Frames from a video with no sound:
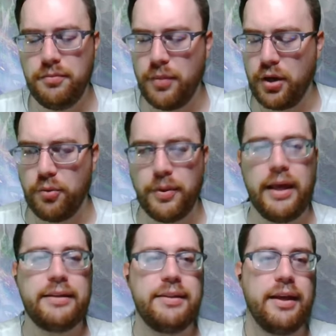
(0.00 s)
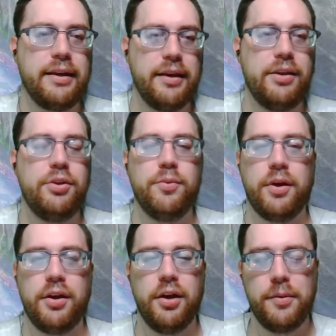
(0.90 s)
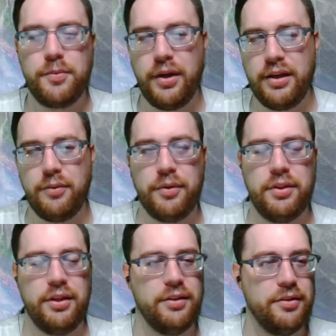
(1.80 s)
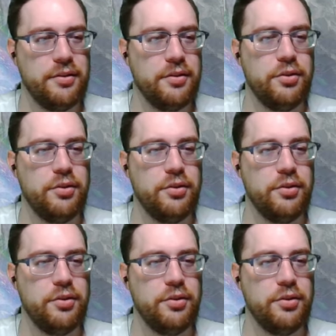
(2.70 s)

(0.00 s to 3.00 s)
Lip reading: mono black deck and you want to upgrade it with the